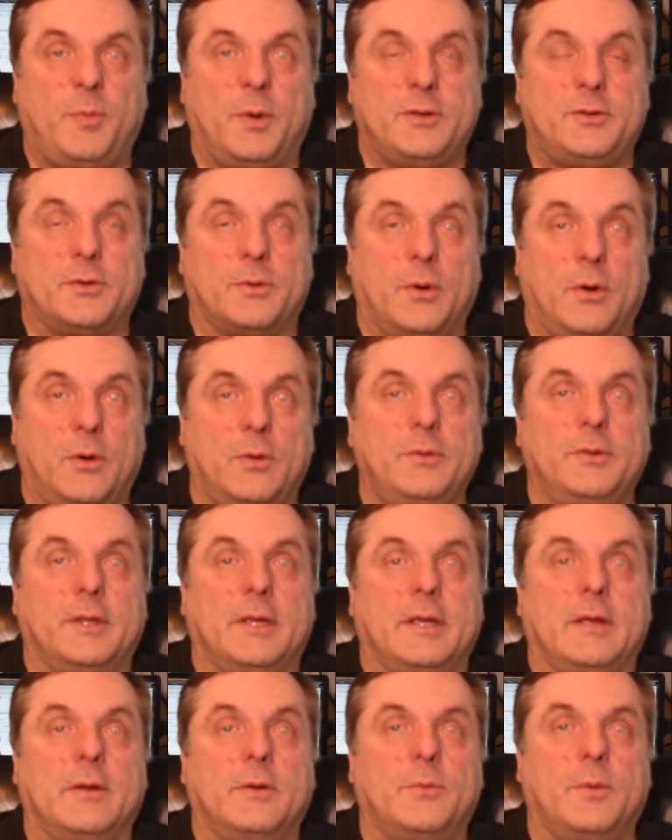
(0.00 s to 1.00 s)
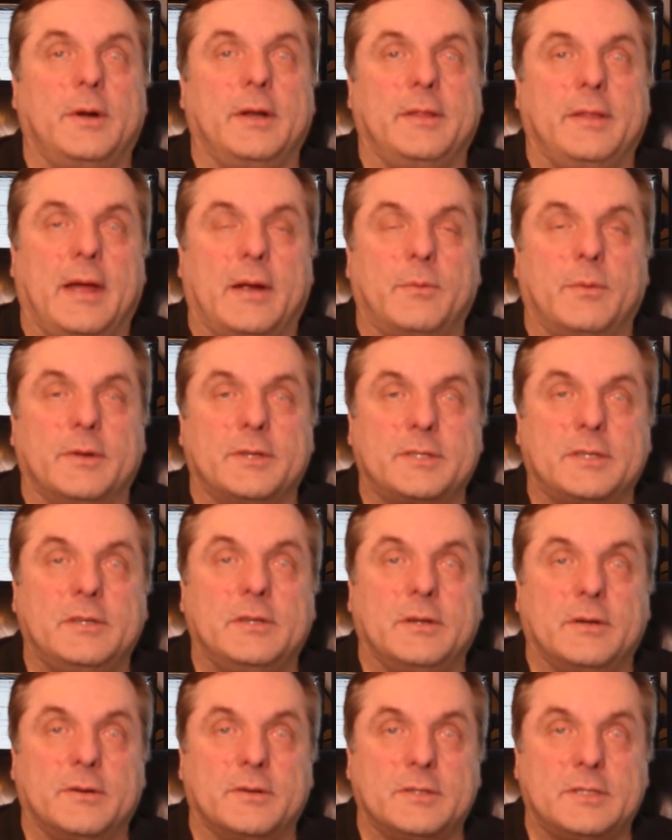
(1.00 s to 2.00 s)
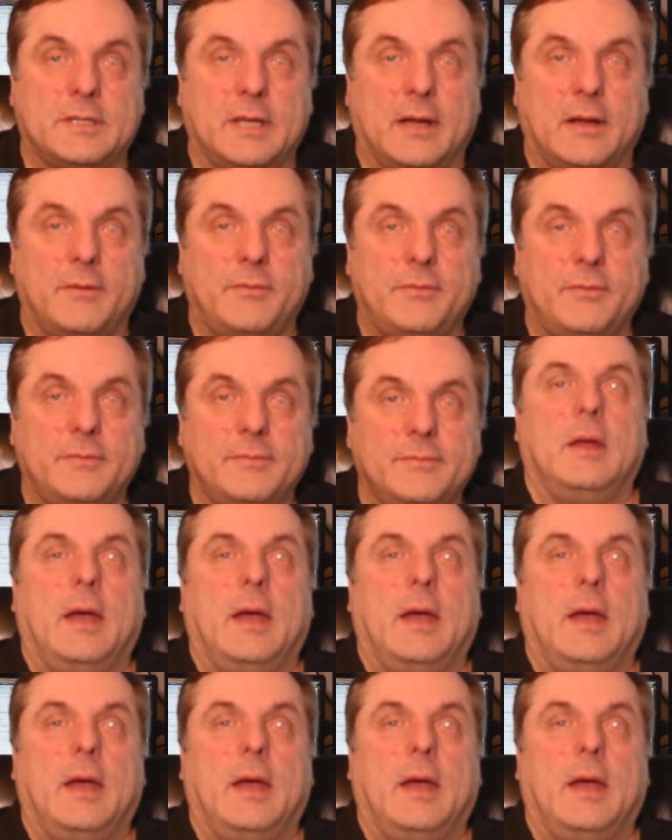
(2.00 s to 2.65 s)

but you're only running that risk to yourself.